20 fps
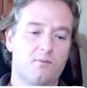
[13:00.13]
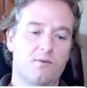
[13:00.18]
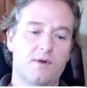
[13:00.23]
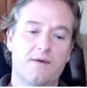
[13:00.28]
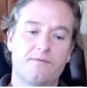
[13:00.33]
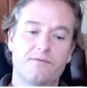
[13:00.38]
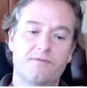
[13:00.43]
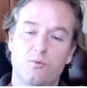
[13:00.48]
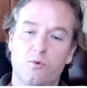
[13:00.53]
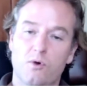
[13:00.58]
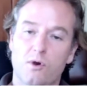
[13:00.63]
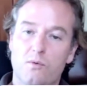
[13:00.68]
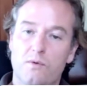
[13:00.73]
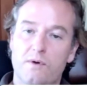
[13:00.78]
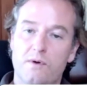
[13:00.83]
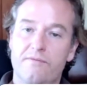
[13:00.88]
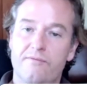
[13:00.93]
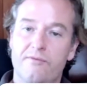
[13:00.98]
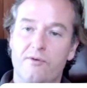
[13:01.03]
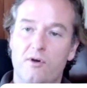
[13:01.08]
to work with
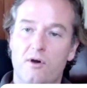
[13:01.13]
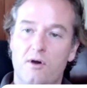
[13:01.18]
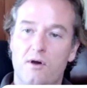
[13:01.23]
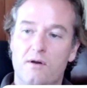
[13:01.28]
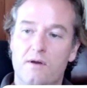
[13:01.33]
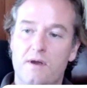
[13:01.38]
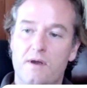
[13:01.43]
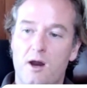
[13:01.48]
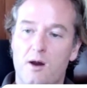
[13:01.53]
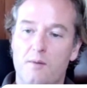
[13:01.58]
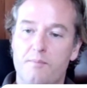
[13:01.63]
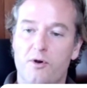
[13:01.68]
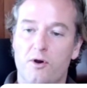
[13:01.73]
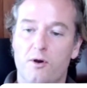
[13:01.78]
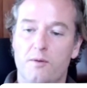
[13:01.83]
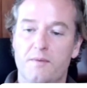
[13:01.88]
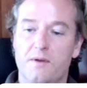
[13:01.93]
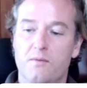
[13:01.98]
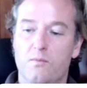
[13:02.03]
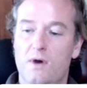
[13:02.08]
for our air
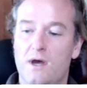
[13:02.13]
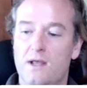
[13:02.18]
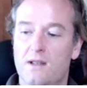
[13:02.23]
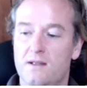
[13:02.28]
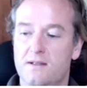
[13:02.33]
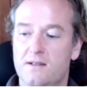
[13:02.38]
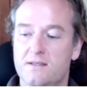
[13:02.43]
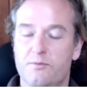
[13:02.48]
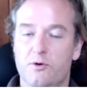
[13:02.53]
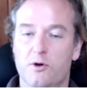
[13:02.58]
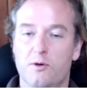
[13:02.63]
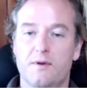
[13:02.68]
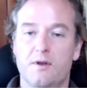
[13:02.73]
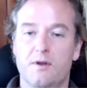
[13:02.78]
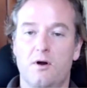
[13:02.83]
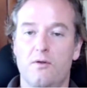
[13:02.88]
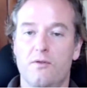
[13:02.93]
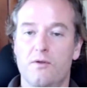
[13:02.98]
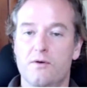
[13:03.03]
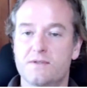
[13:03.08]
permit, wetlands permit, all
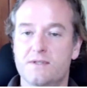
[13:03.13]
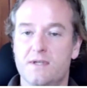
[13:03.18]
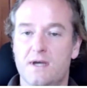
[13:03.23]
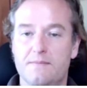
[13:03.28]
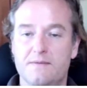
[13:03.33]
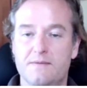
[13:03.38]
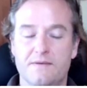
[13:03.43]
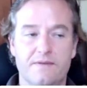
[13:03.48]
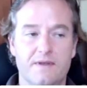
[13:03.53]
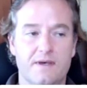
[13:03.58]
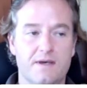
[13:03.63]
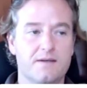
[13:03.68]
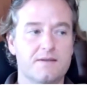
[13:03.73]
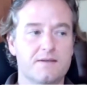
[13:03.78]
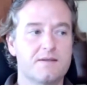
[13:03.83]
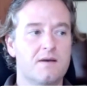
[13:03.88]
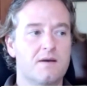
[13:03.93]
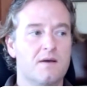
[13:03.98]
those types of things,